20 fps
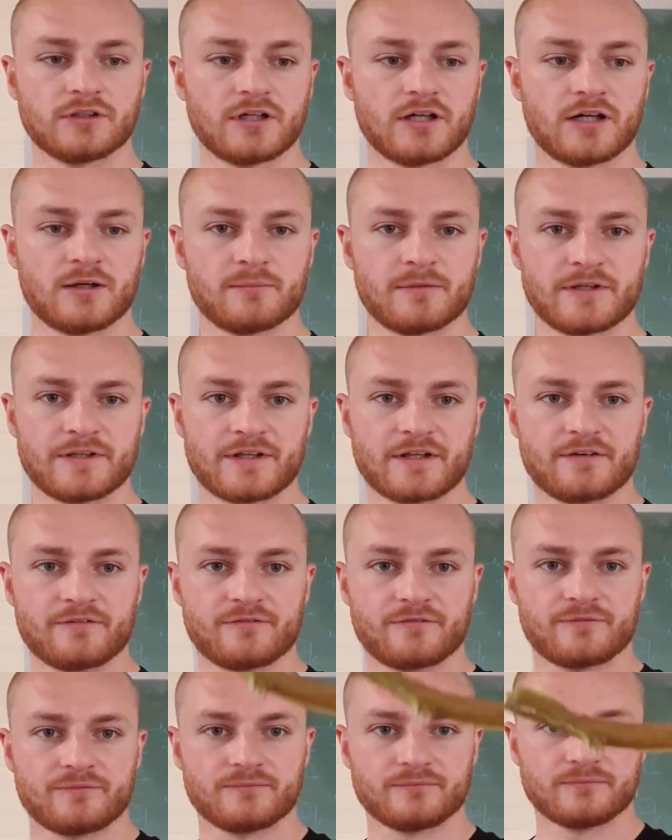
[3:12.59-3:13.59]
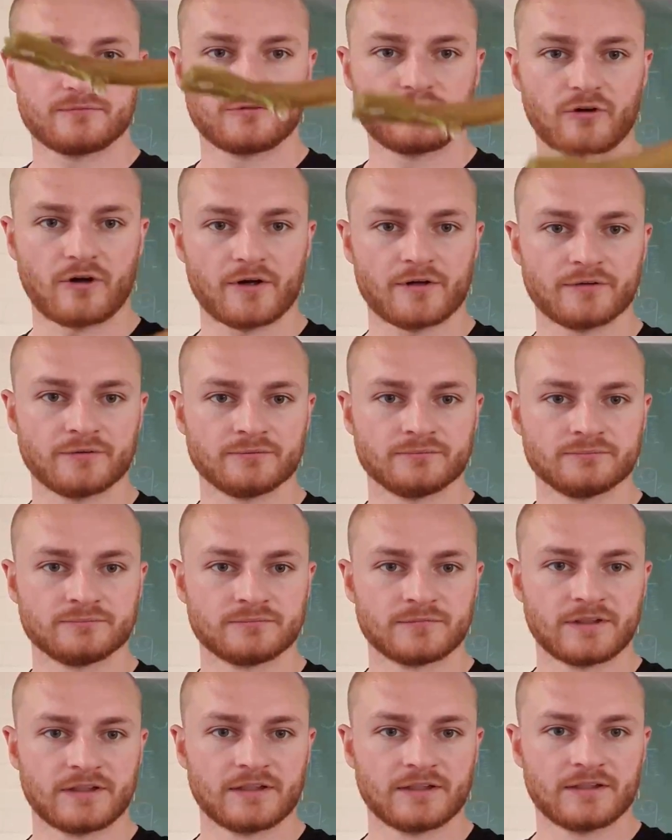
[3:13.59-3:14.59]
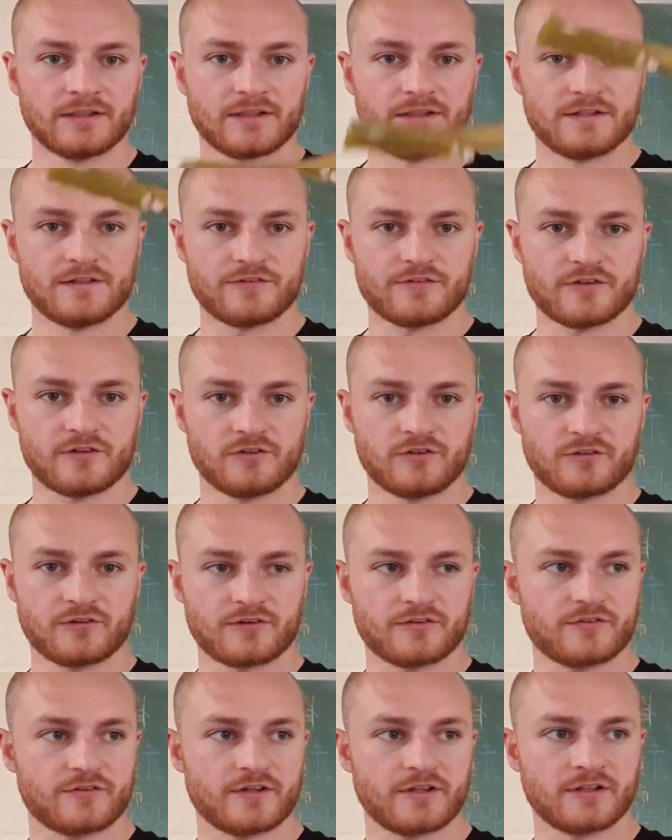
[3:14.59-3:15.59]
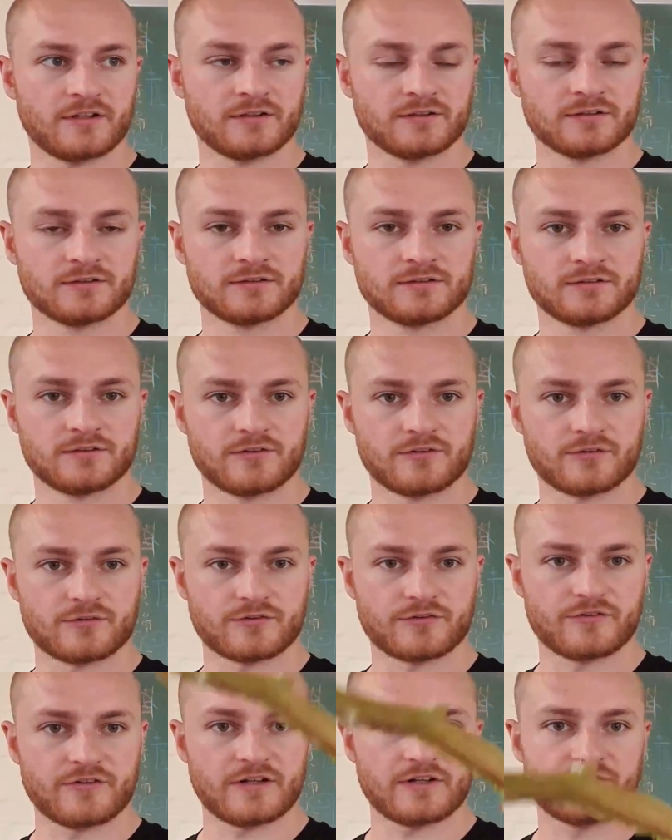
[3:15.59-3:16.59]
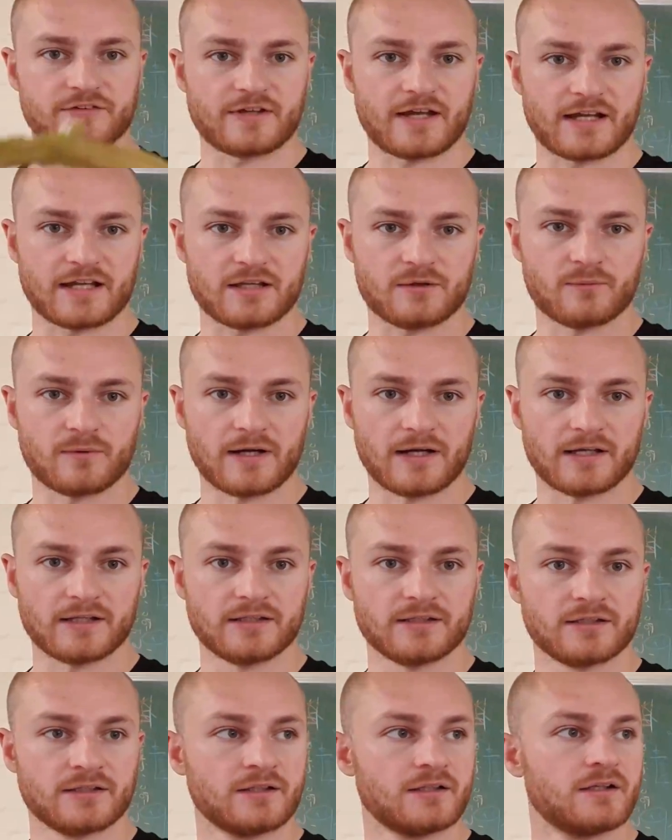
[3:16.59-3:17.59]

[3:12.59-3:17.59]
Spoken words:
and they've grown in this interesting sort of zigzaggy way.